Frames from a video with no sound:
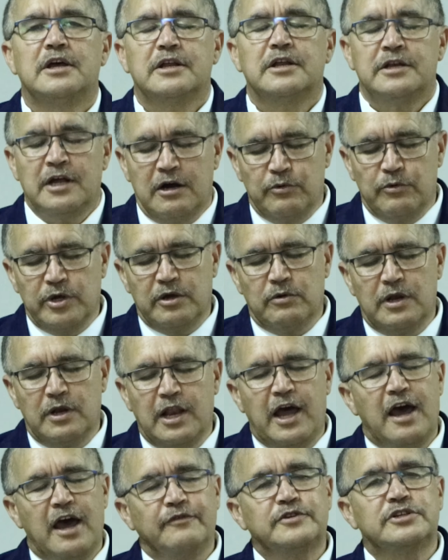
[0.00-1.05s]
Now we will
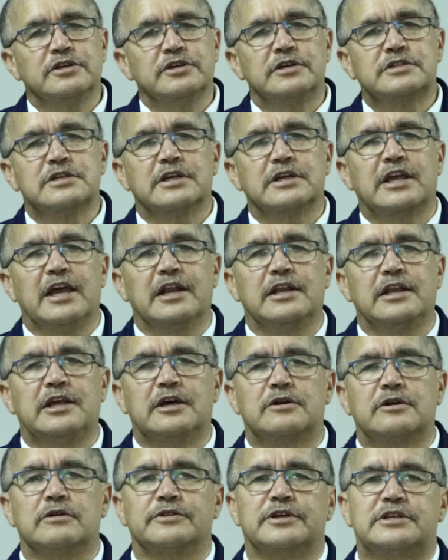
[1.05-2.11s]
have church again
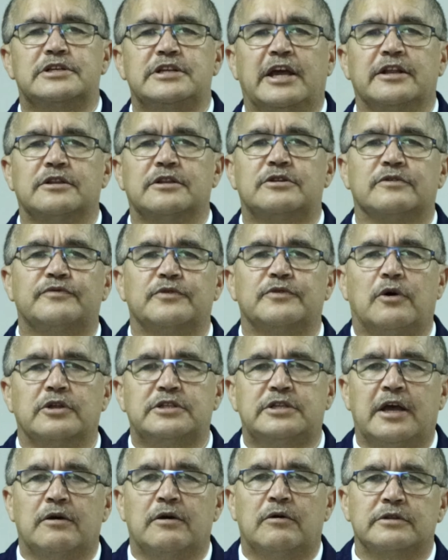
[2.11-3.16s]
here on the
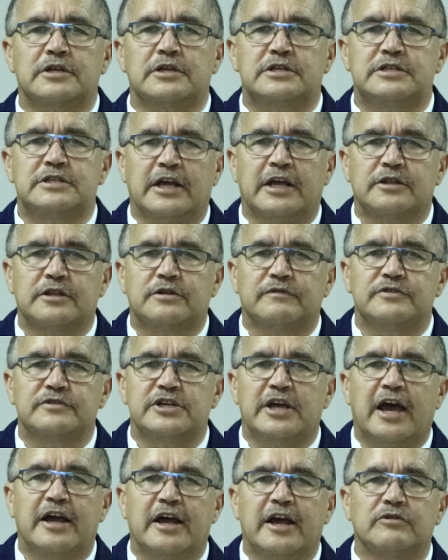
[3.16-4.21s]
10th of
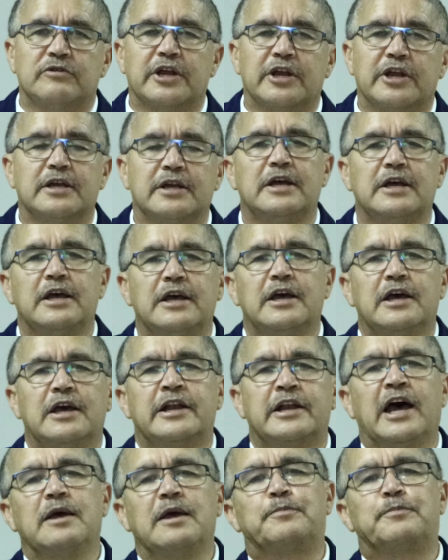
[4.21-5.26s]
January. And
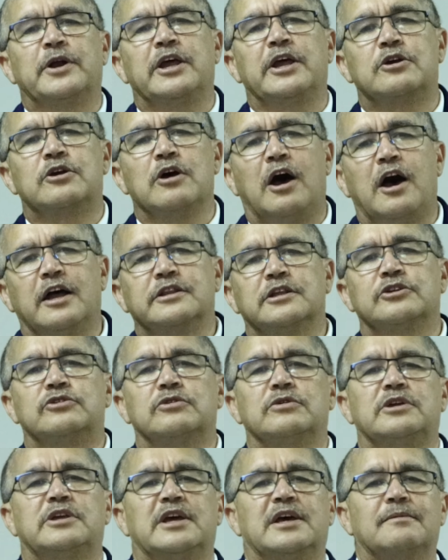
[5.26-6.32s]
I pray, God, that
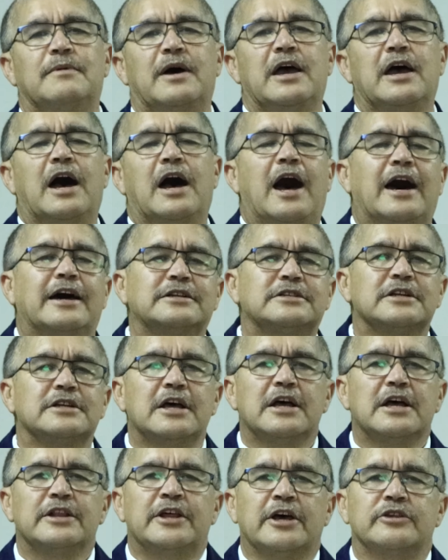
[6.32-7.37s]
you hear my heart,
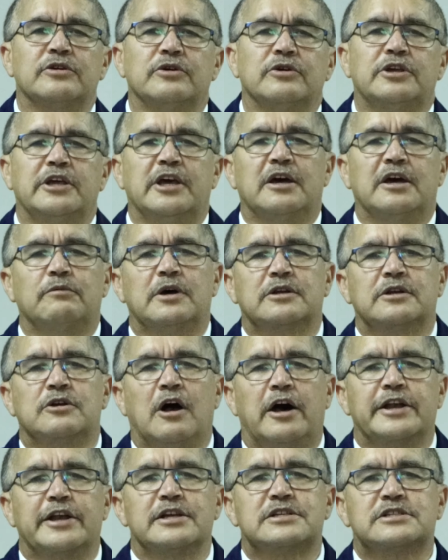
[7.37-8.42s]
that you hear what
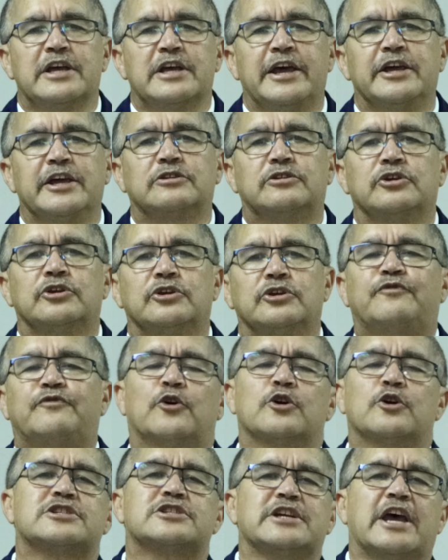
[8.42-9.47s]
God is saying to you.
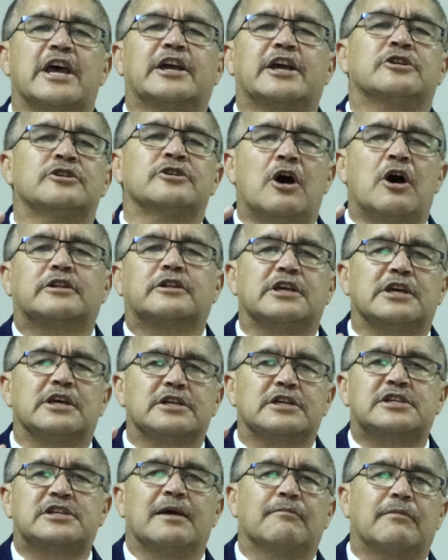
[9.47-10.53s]
Forsake not the
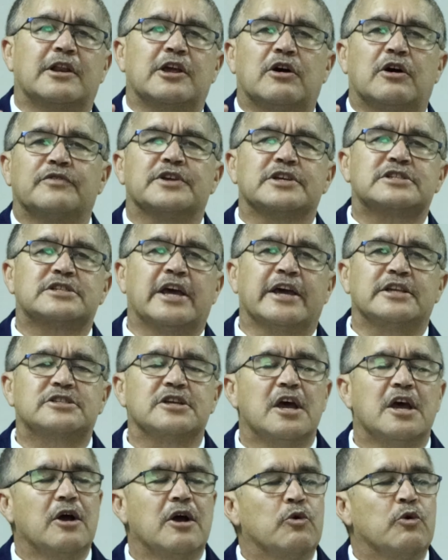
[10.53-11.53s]
assembly of the saints.